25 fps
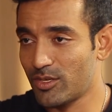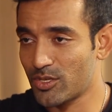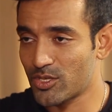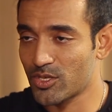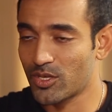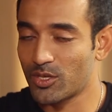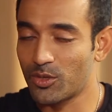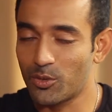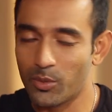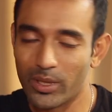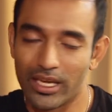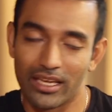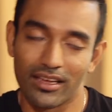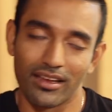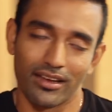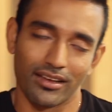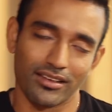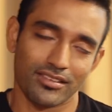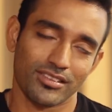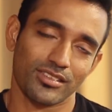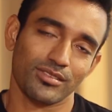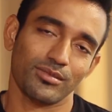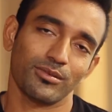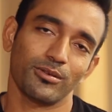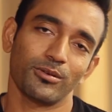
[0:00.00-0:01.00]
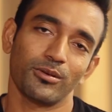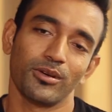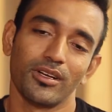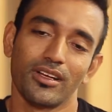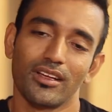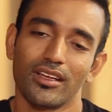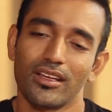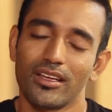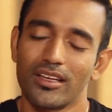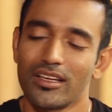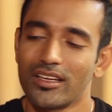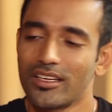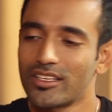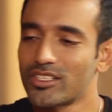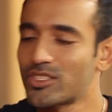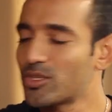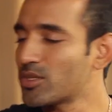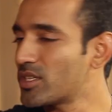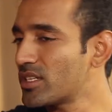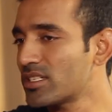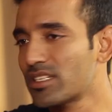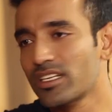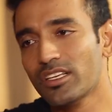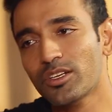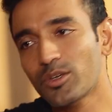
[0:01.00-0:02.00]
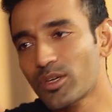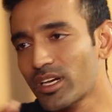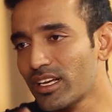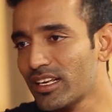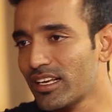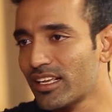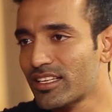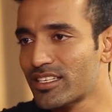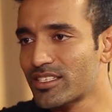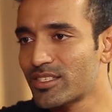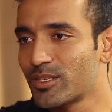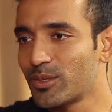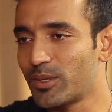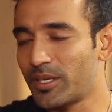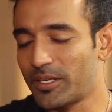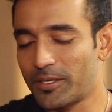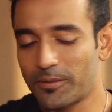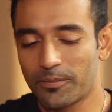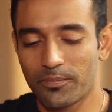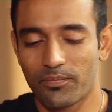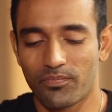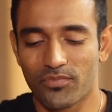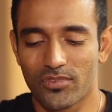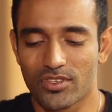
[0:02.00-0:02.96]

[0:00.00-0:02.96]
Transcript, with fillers: It was on a weekend, so so she said, "Okay, let's do it."